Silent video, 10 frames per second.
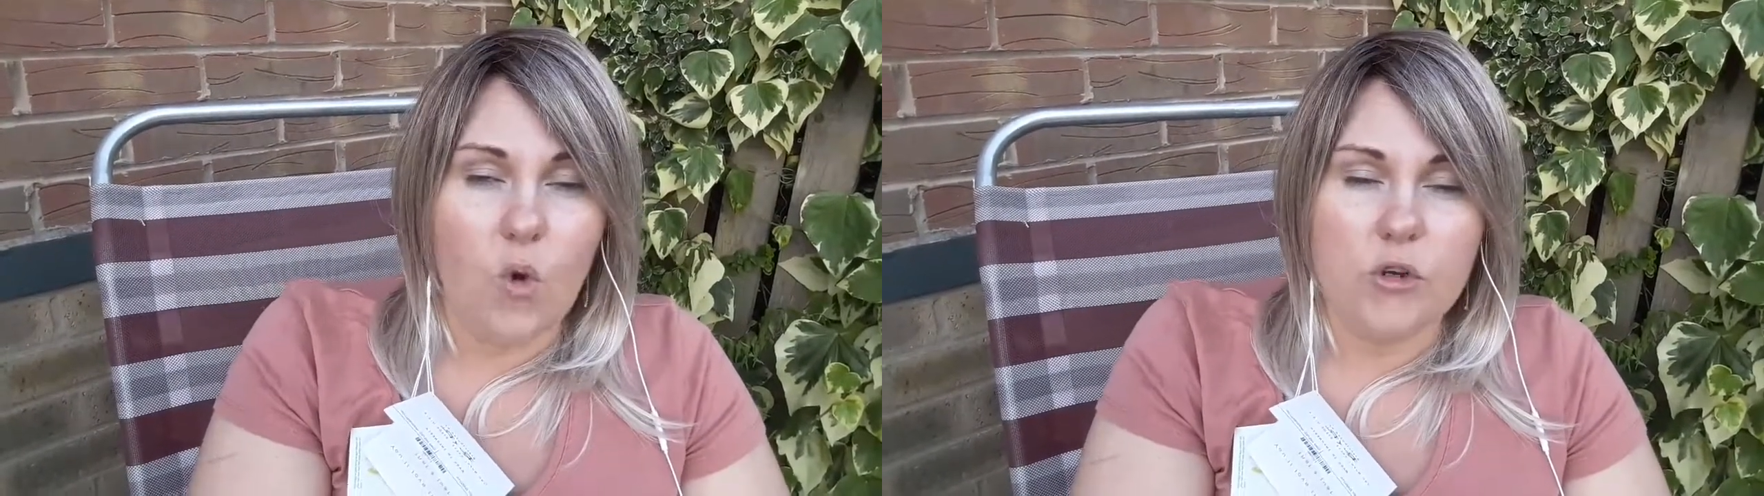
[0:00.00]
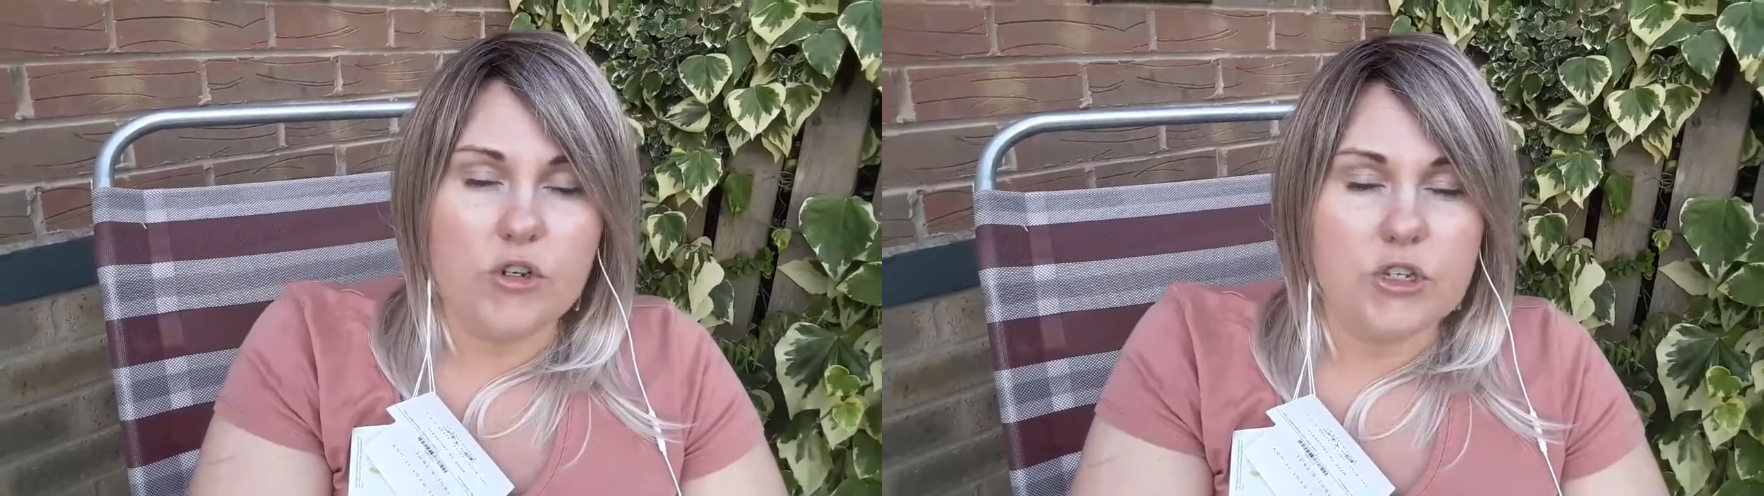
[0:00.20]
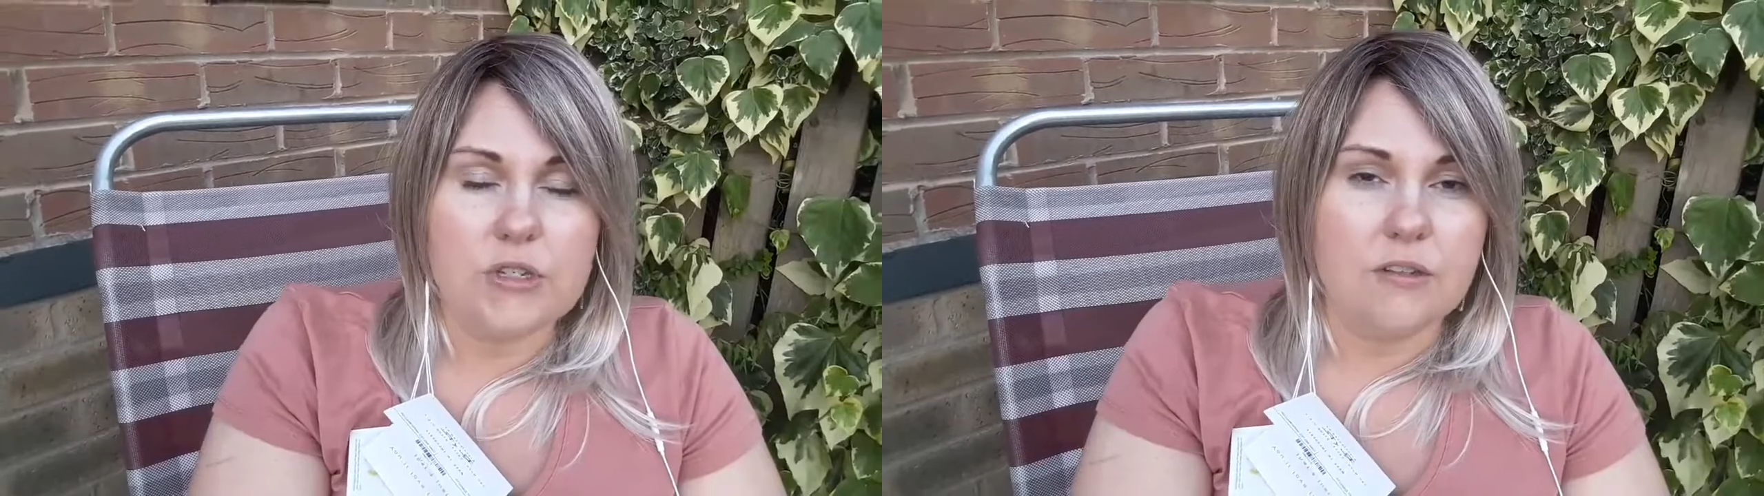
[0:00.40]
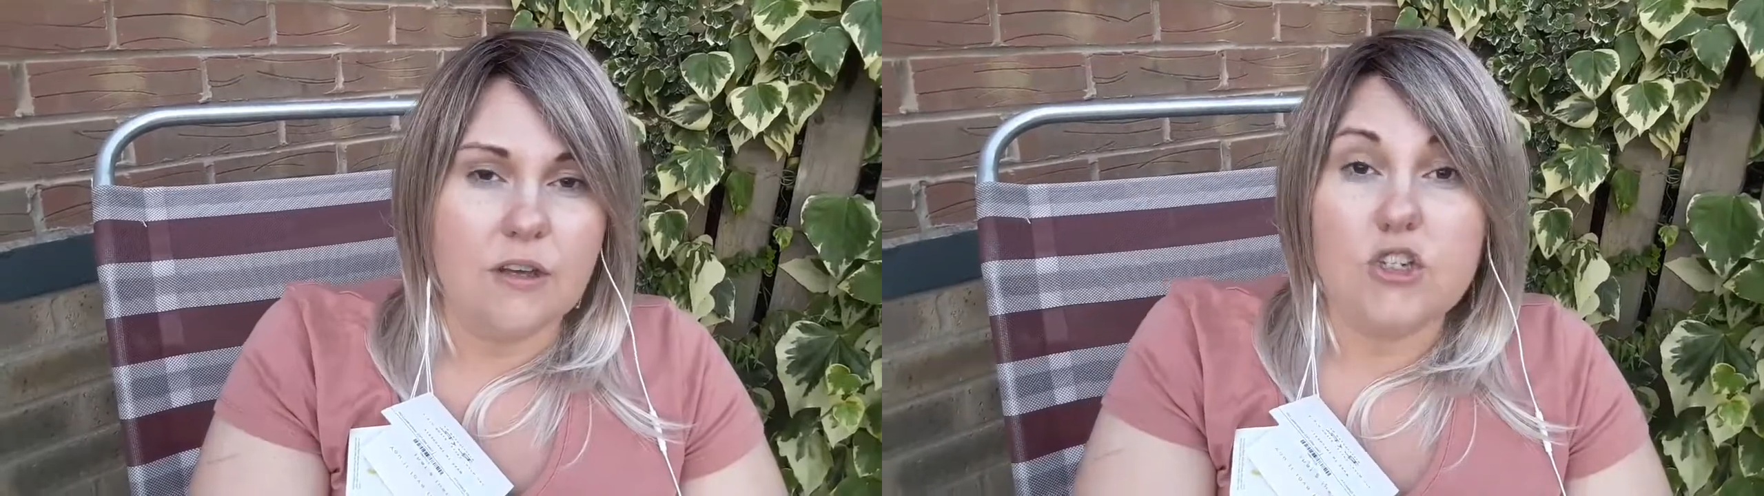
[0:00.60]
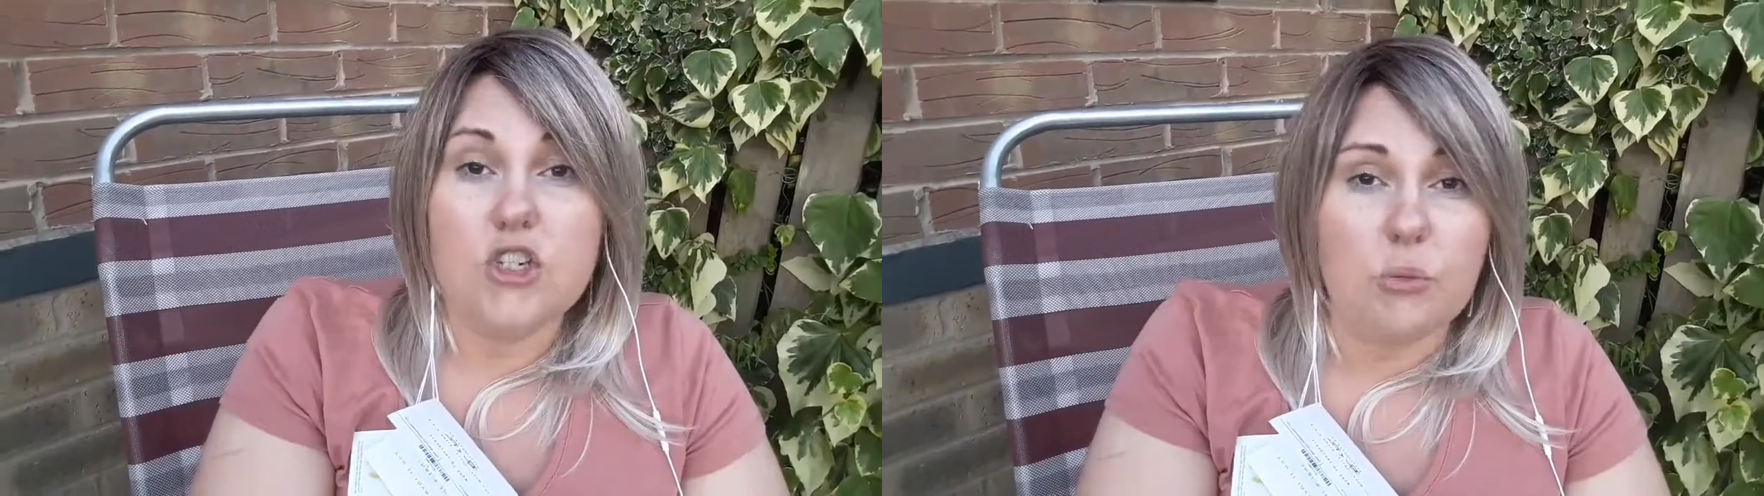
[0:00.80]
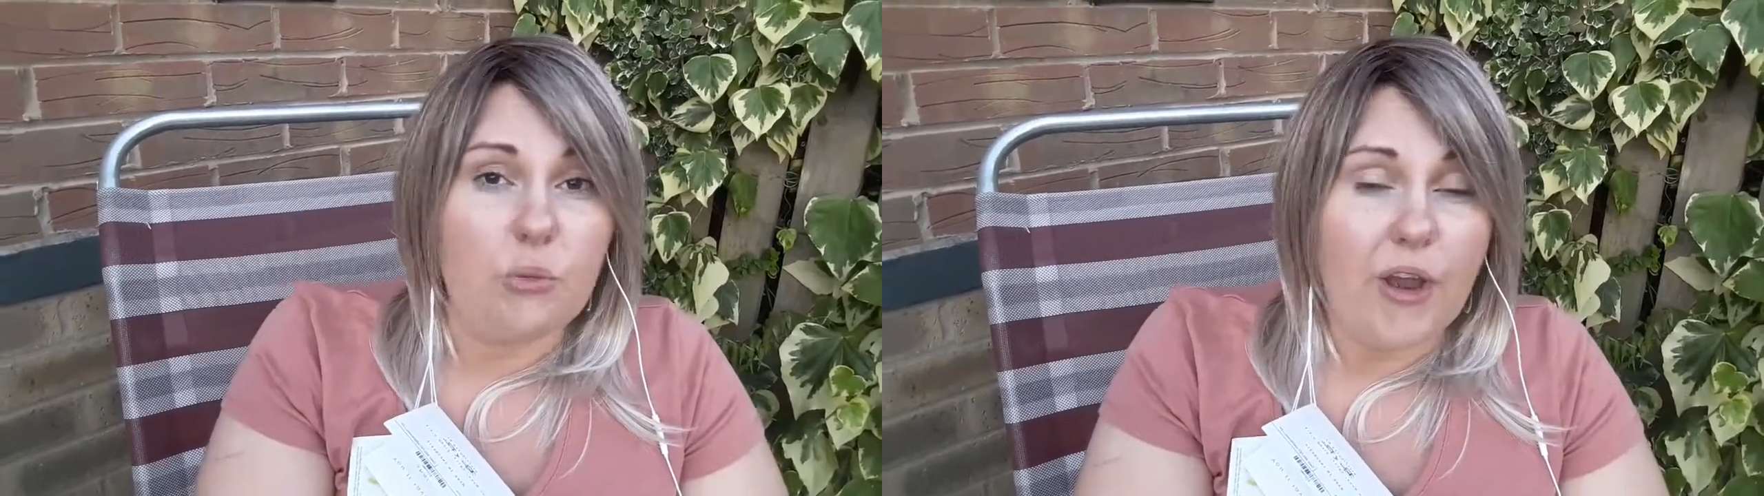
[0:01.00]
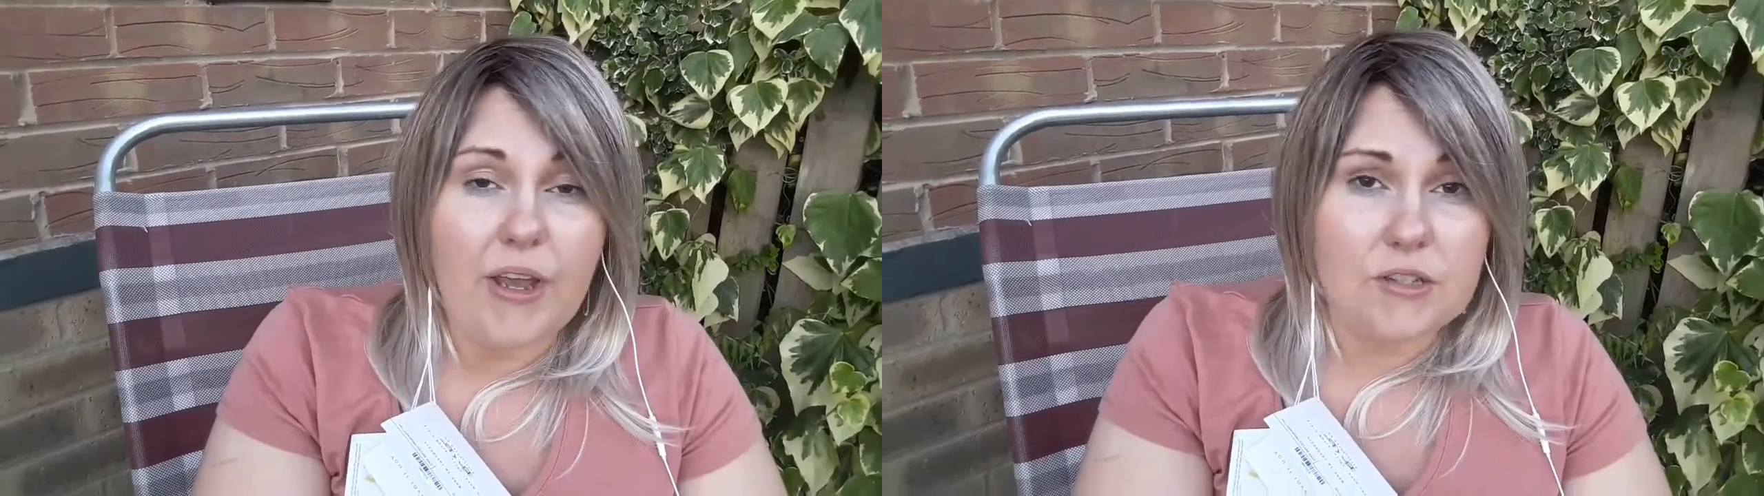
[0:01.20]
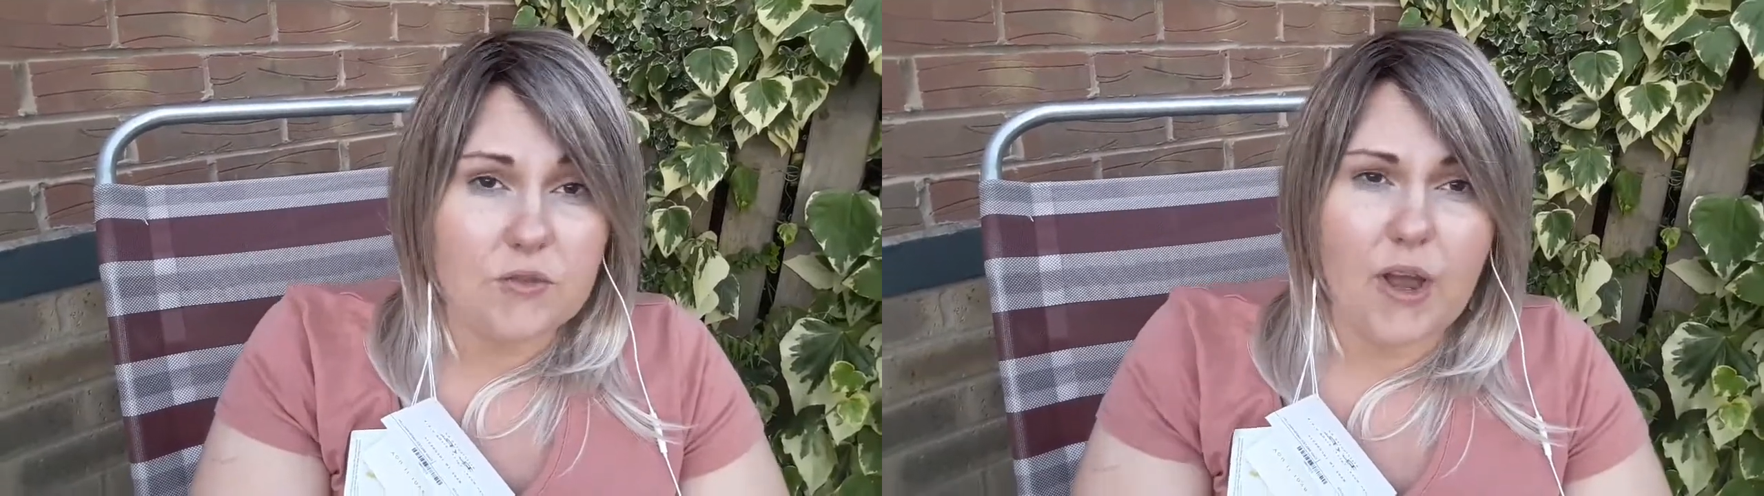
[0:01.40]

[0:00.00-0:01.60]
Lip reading: or just gushing praise